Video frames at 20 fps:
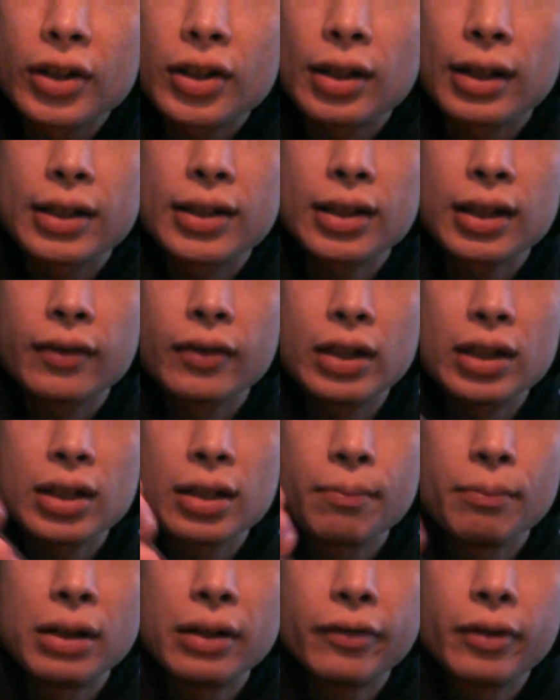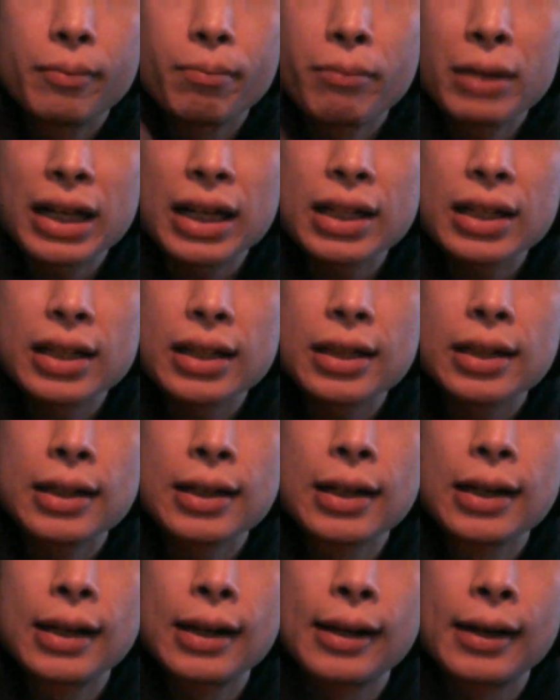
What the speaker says: So let's give this a bit of a mix.